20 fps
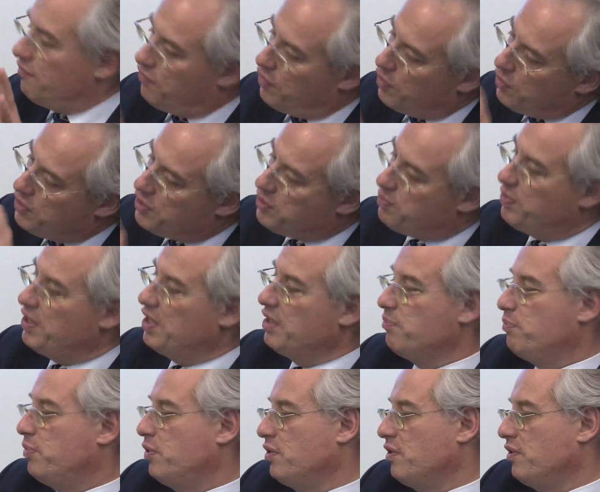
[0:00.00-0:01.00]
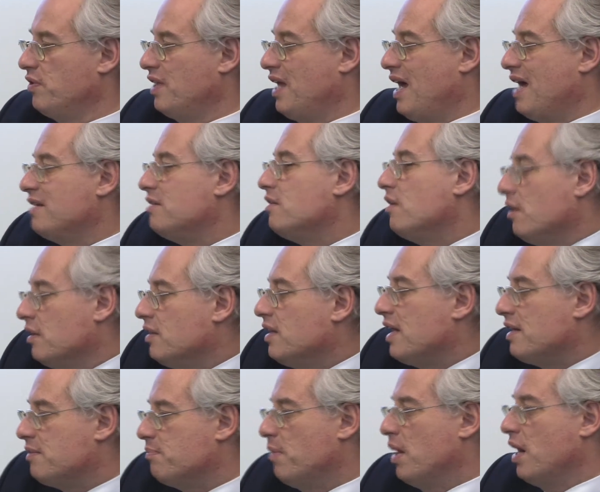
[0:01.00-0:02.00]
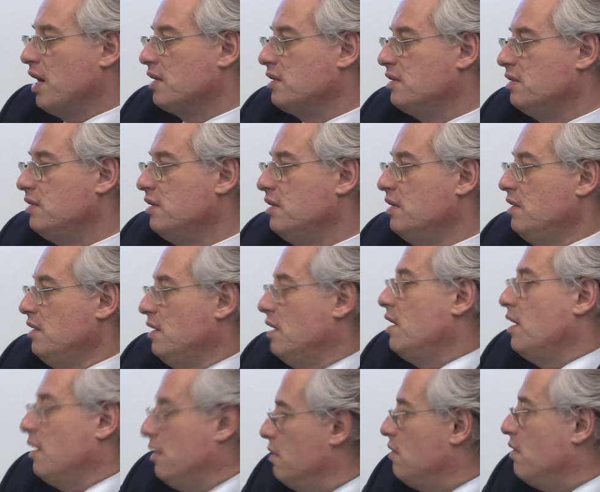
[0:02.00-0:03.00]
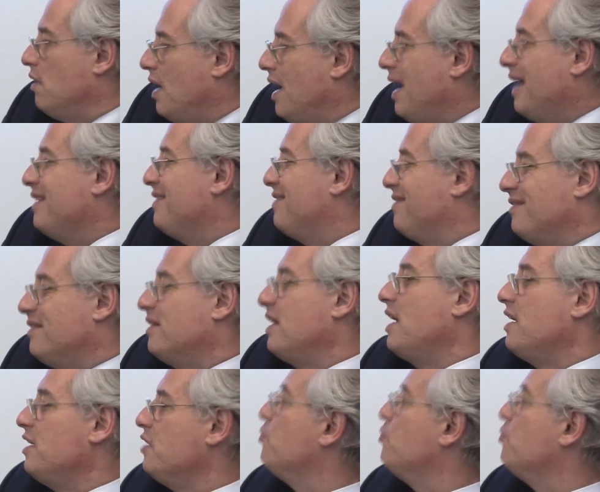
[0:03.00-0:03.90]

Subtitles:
focus being put on that market, and then